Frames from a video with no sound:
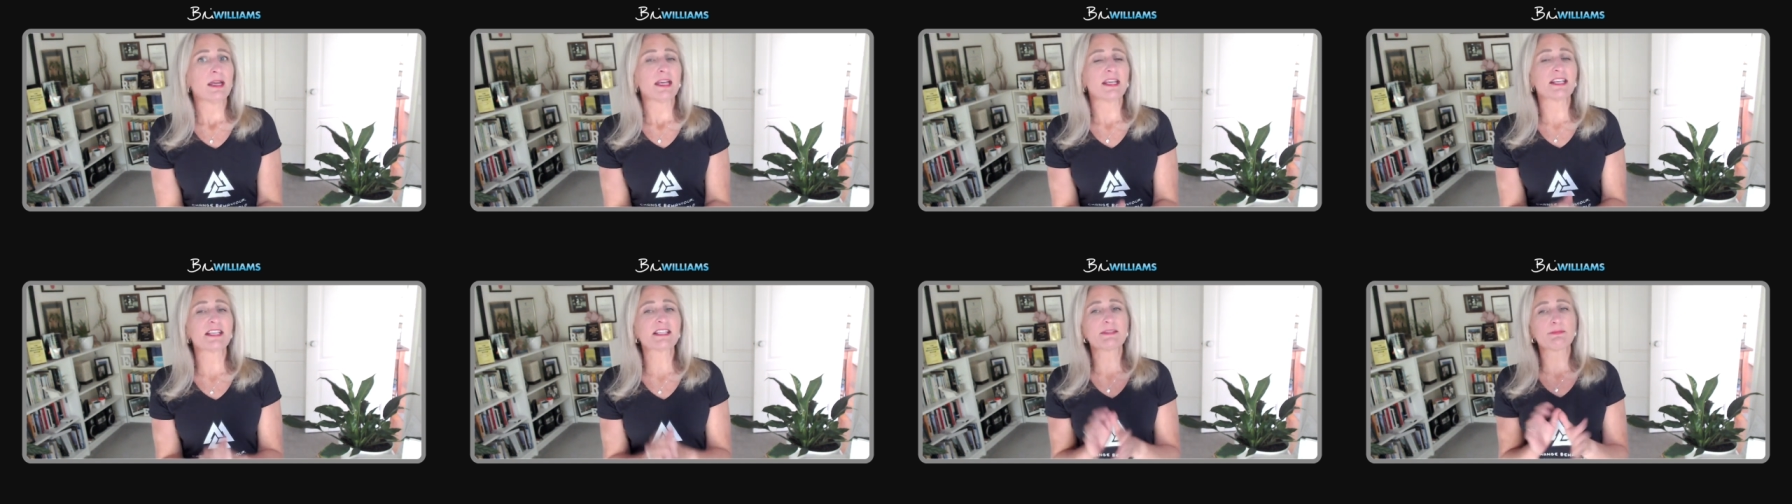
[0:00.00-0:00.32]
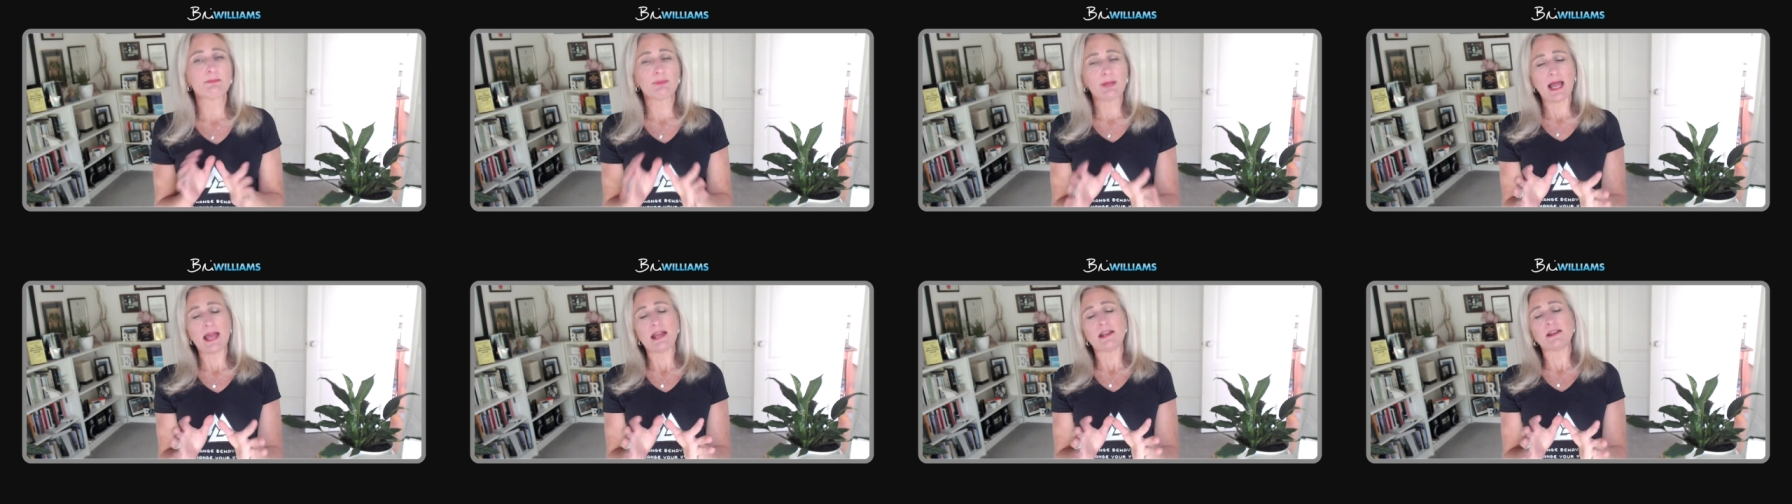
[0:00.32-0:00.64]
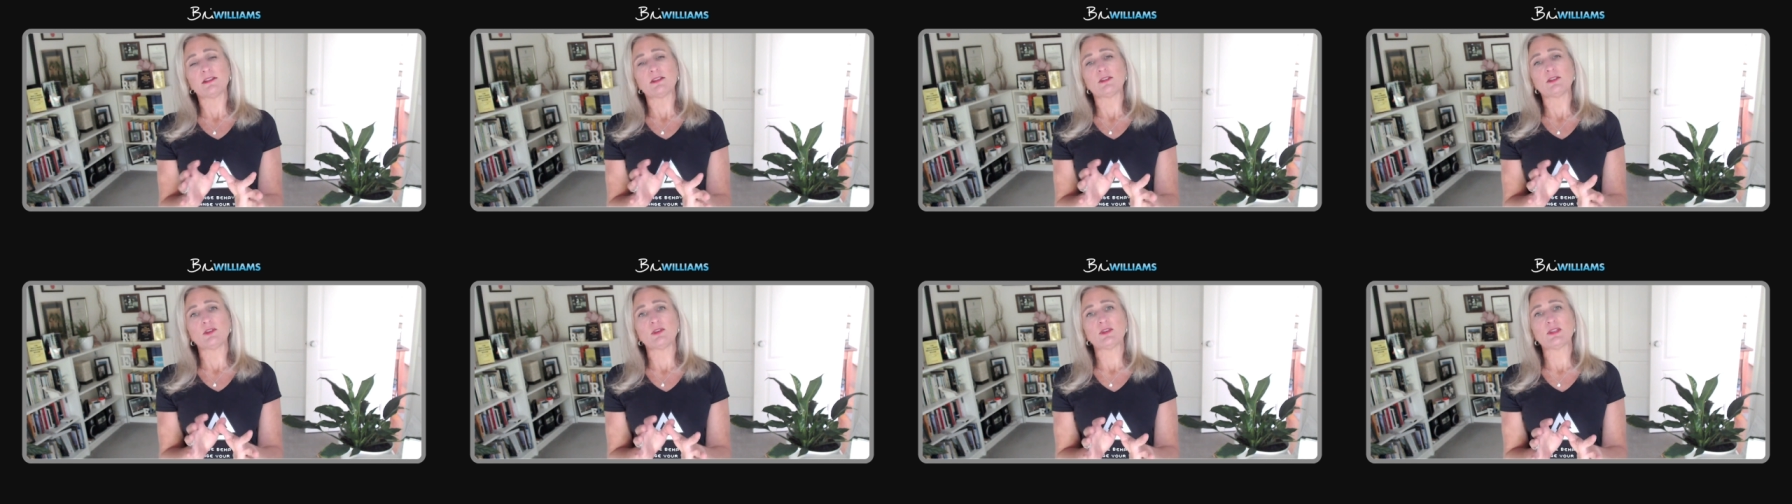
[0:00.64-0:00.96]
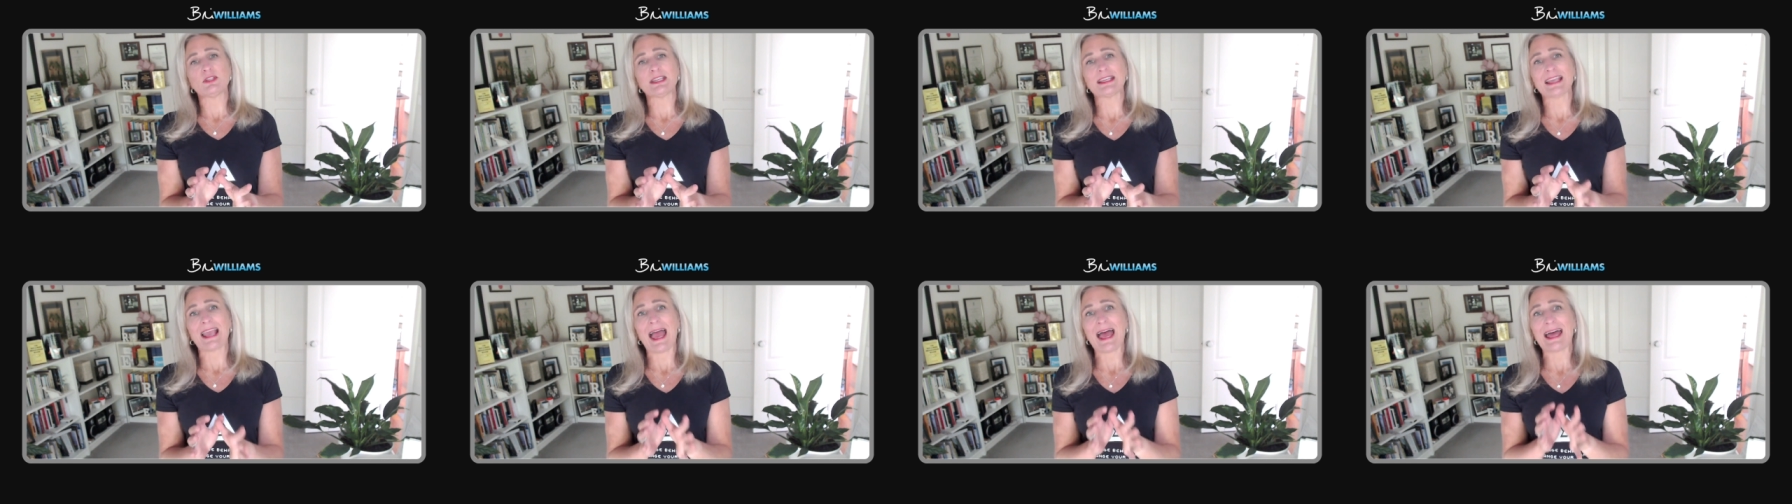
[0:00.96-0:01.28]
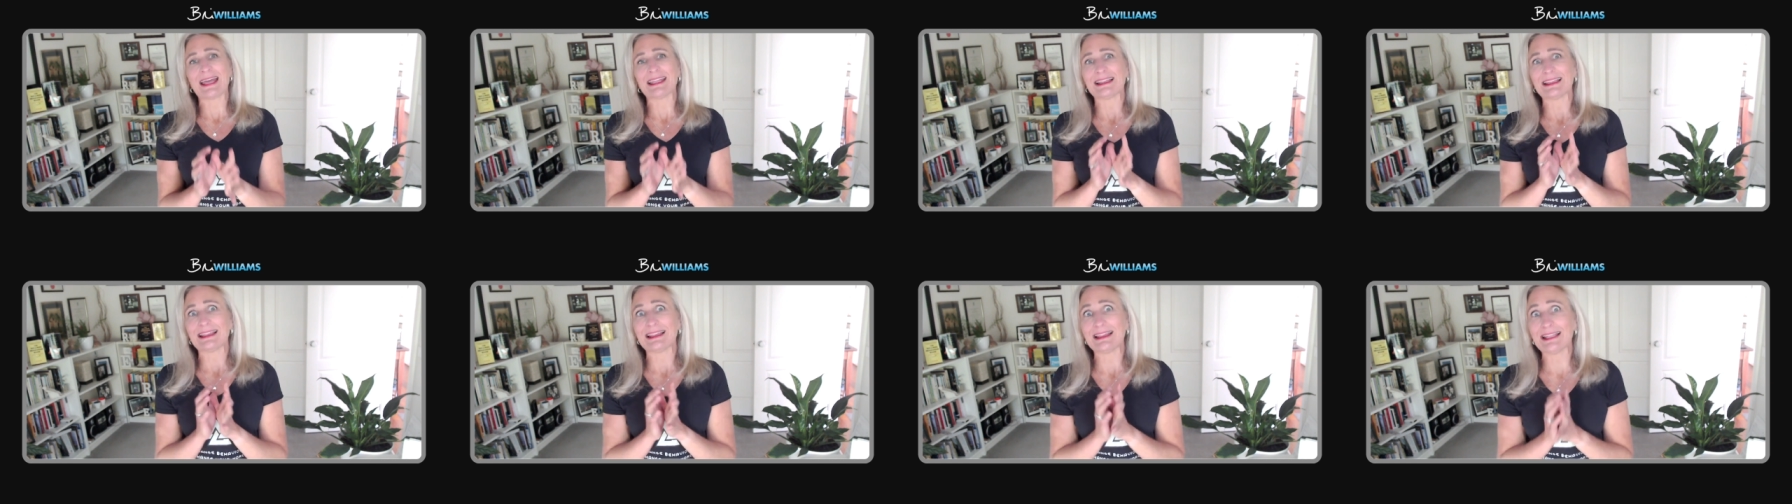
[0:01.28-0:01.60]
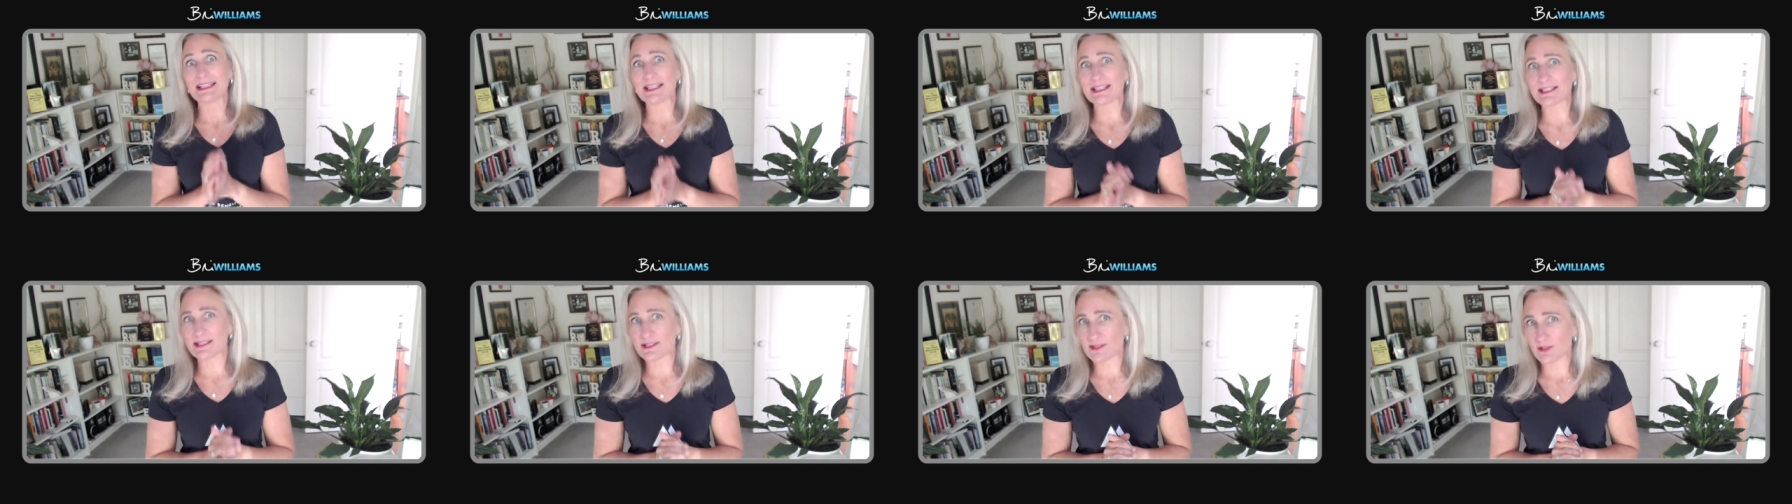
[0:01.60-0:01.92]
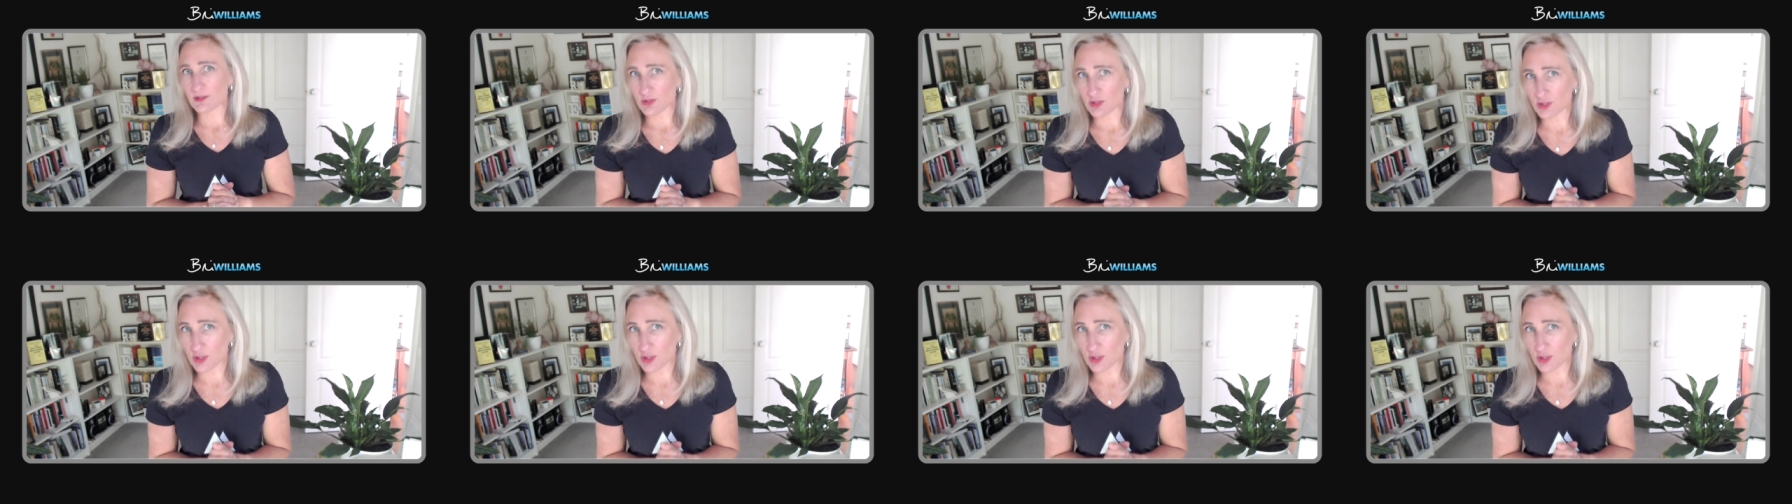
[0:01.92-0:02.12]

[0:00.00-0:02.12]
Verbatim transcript: explain it using at least